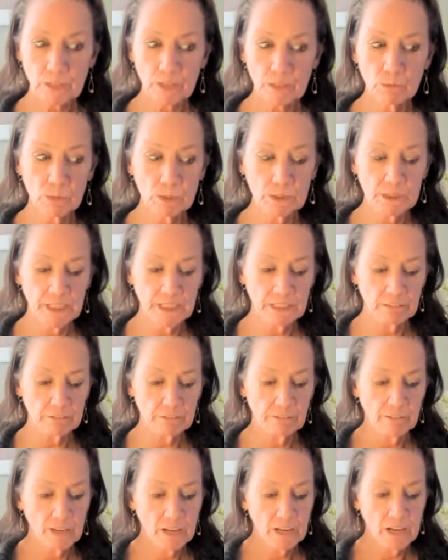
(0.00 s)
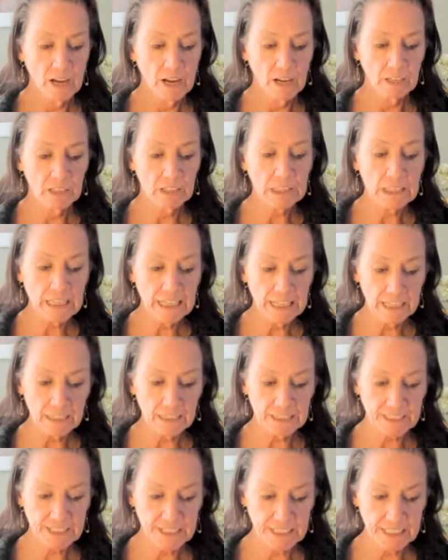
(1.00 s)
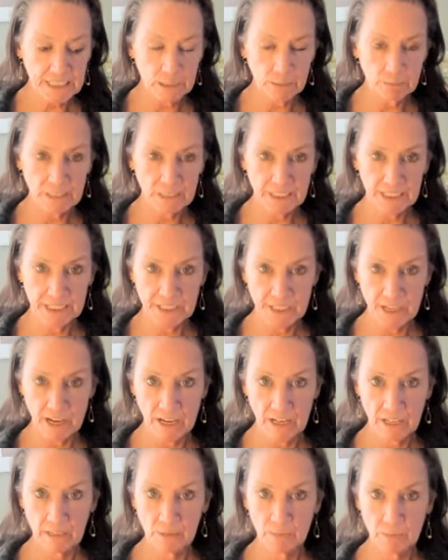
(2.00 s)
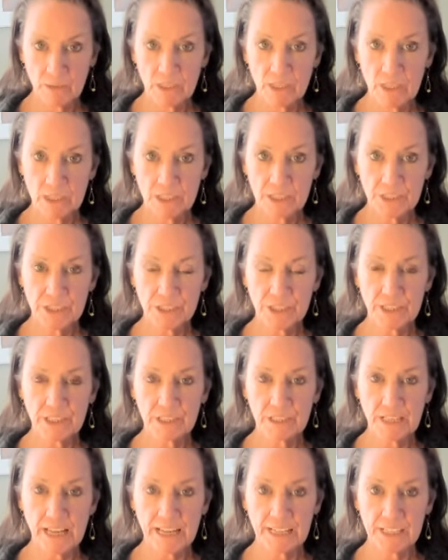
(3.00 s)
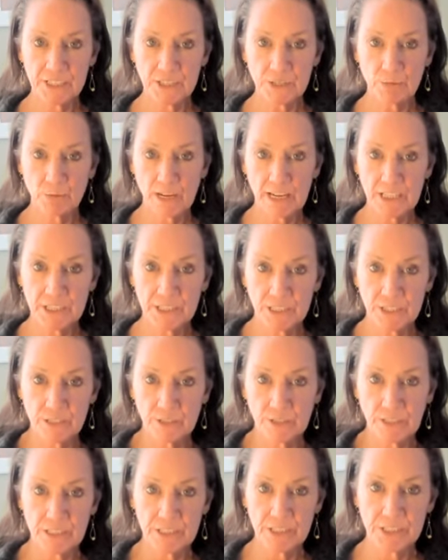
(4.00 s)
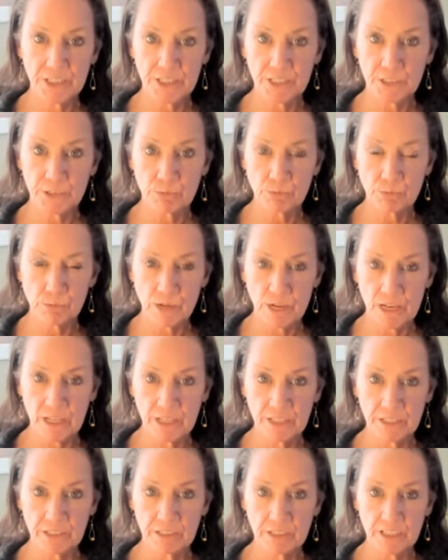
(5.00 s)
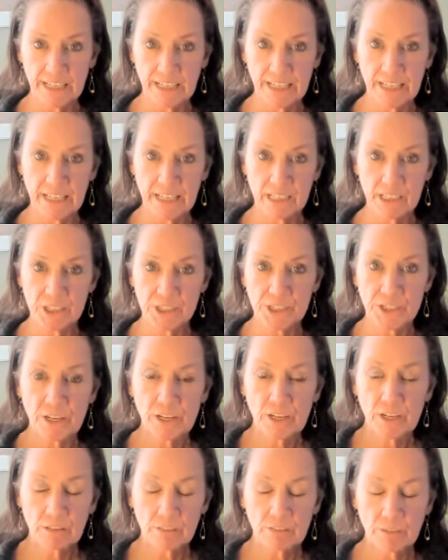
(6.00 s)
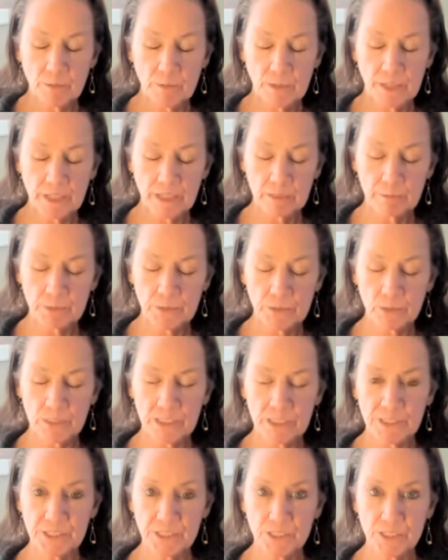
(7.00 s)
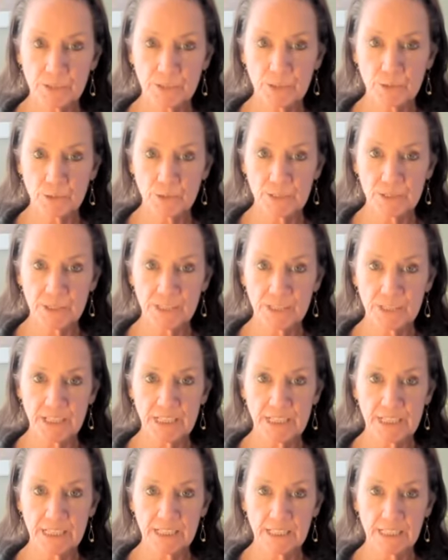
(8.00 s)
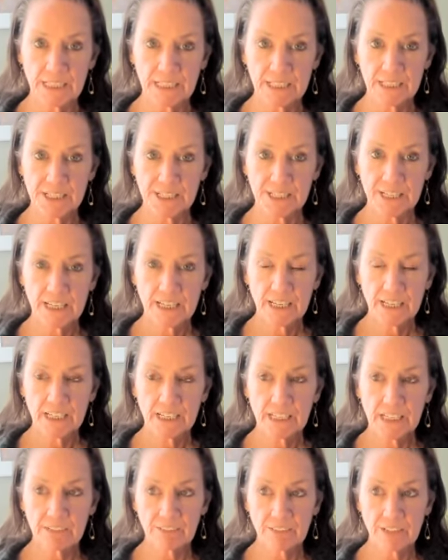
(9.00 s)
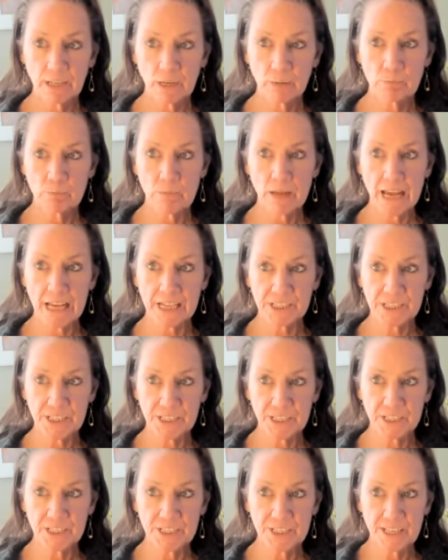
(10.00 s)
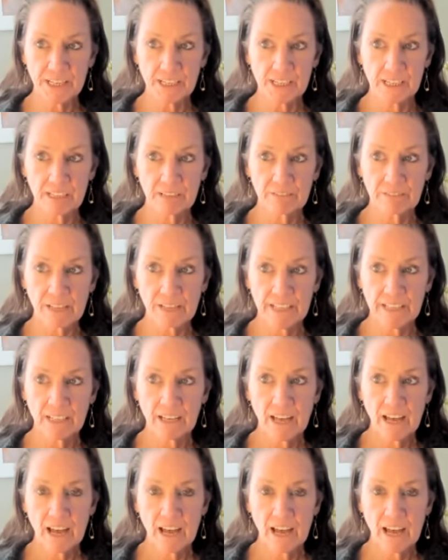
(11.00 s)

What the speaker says: We'll give a little teeny bit of time to the legs away, so you can just run your hands from the hip joints towards the knees, giving a message, thinking of like